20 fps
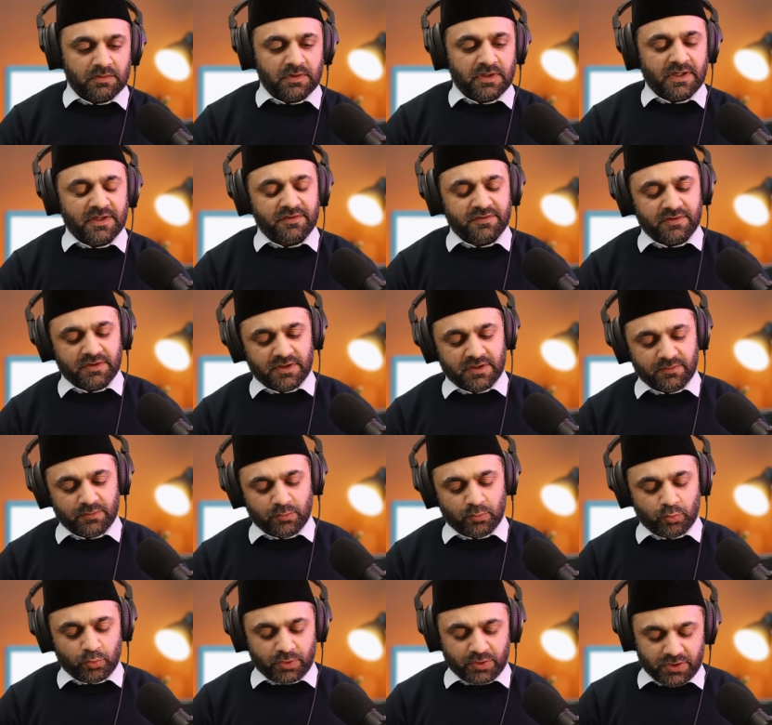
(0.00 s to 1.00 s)
And and
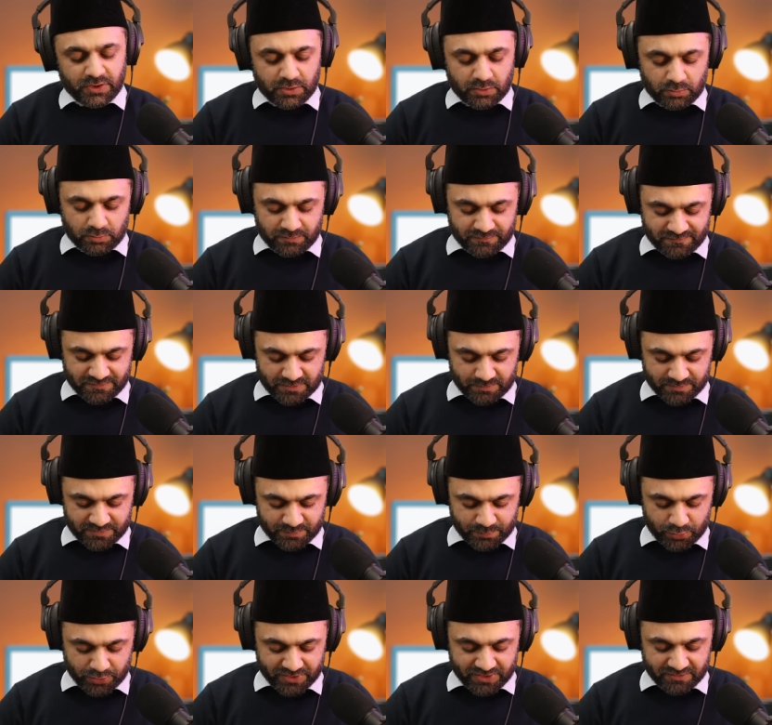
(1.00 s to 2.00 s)
you know, from the
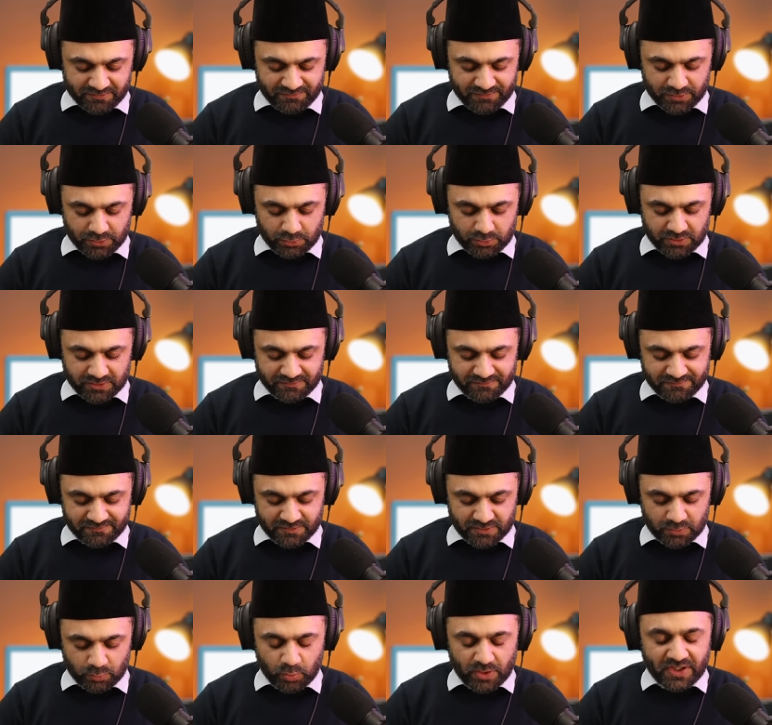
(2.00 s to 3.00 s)
point of view of
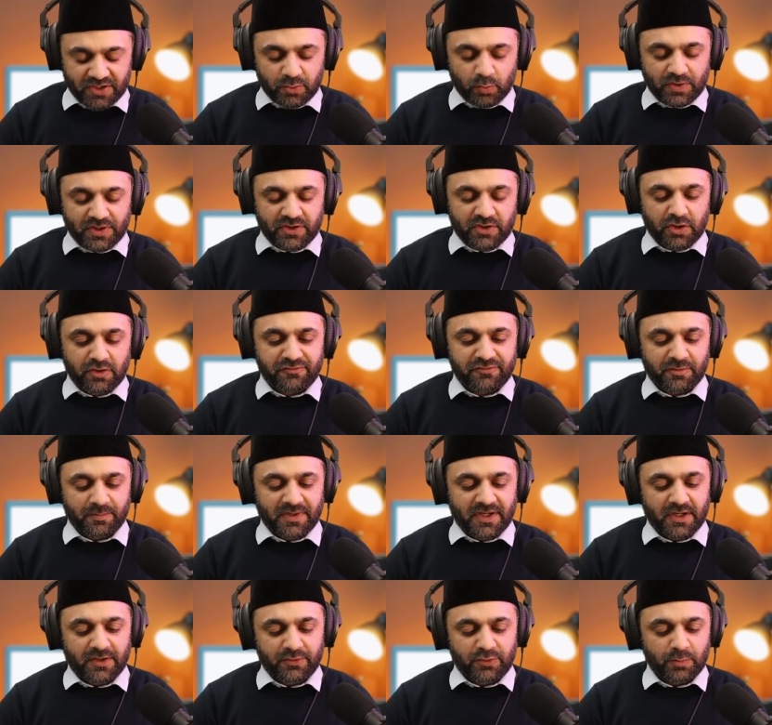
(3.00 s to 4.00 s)
uh, where do we go from here?